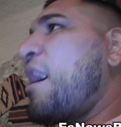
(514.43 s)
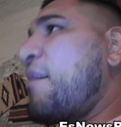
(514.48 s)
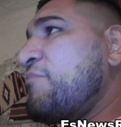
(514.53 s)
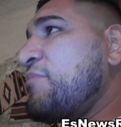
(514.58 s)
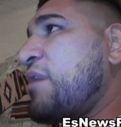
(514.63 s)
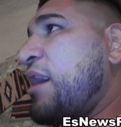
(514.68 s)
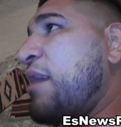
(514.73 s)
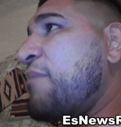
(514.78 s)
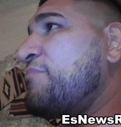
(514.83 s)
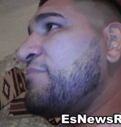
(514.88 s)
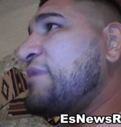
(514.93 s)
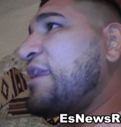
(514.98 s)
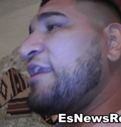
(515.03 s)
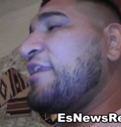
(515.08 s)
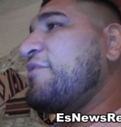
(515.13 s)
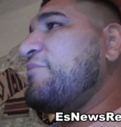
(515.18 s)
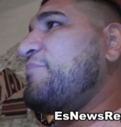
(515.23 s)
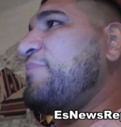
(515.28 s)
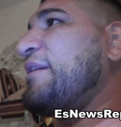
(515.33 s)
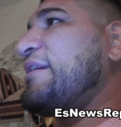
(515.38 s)
I'm not, I'm
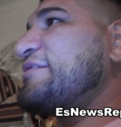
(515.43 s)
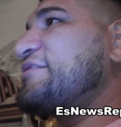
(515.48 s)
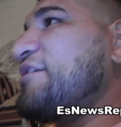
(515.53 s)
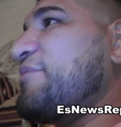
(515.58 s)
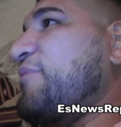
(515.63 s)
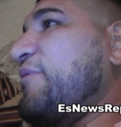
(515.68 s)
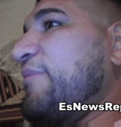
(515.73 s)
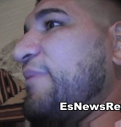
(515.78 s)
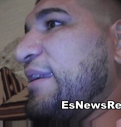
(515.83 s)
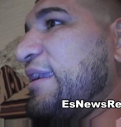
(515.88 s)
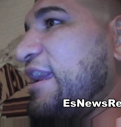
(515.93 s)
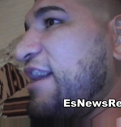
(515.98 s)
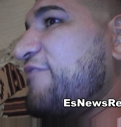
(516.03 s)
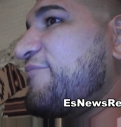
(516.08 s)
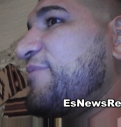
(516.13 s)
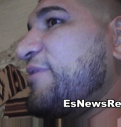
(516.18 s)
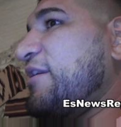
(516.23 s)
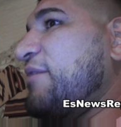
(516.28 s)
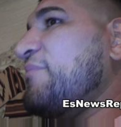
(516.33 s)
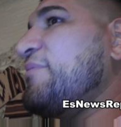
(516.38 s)
not in the best shape of my
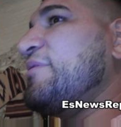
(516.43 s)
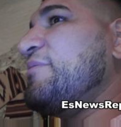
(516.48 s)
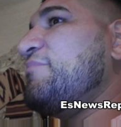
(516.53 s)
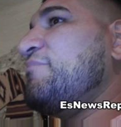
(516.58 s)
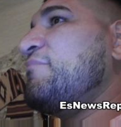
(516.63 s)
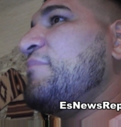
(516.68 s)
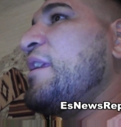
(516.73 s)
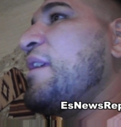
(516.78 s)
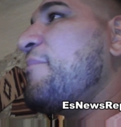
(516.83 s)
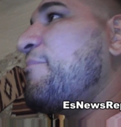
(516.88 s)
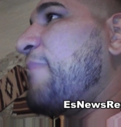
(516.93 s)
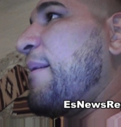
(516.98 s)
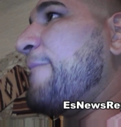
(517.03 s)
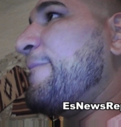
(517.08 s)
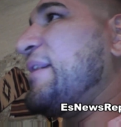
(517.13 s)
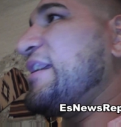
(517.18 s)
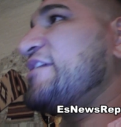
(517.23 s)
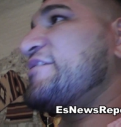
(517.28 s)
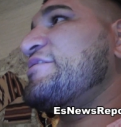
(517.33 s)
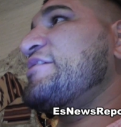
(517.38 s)
life, but I'm in my
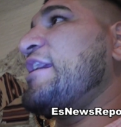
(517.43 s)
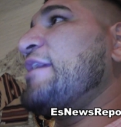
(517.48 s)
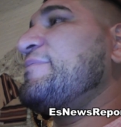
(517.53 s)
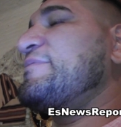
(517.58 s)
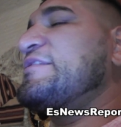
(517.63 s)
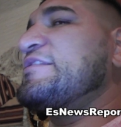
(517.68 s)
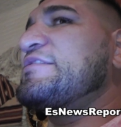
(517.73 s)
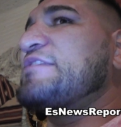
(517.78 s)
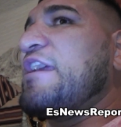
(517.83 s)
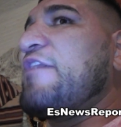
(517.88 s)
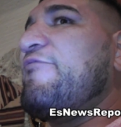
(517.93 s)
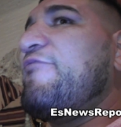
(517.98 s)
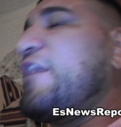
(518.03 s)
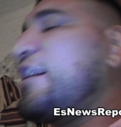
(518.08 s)
best shape since I